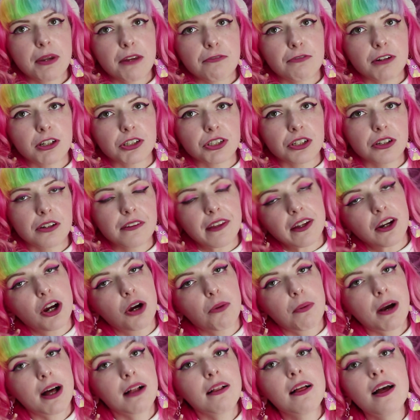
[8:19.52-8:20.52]
but if I do, then
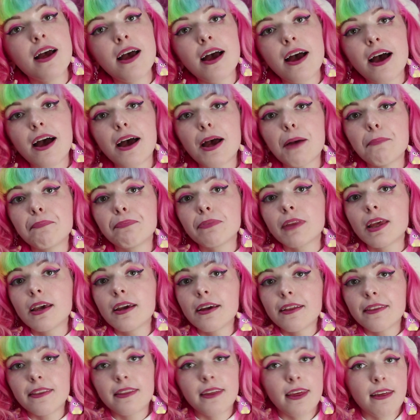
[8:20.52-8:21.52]
I will.
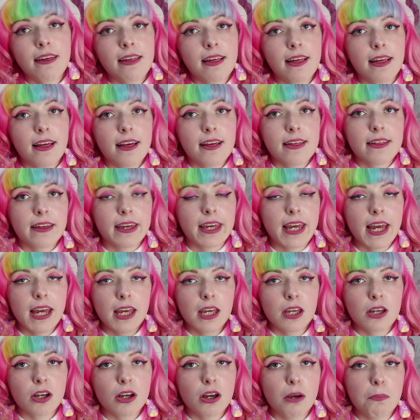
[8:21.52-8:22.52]
This is a
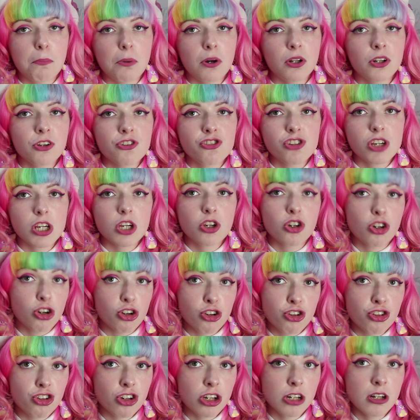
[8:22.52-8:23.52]
cake apology
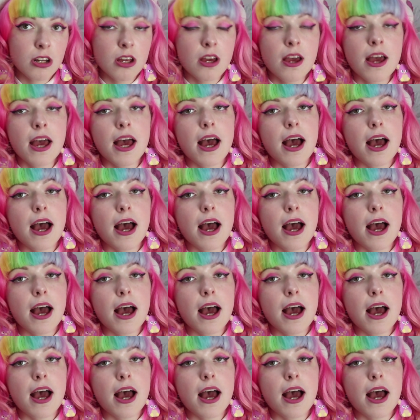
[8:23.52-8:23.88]
cushion.